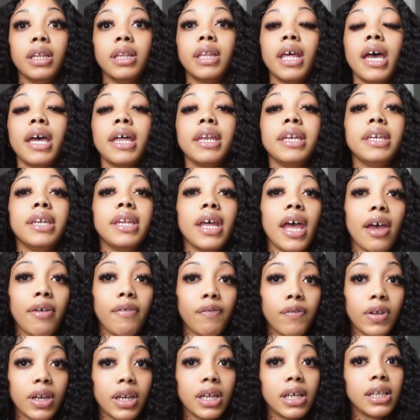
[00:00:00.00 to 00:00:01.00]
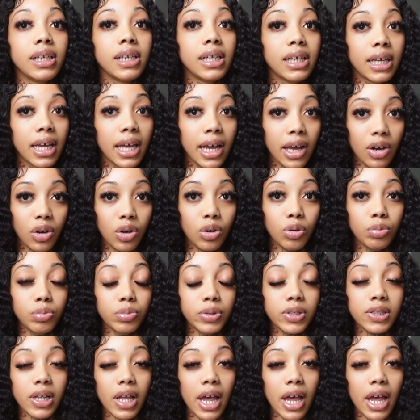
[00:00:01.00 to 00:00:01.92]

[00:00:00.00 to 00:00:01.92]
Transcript: That definitely helps.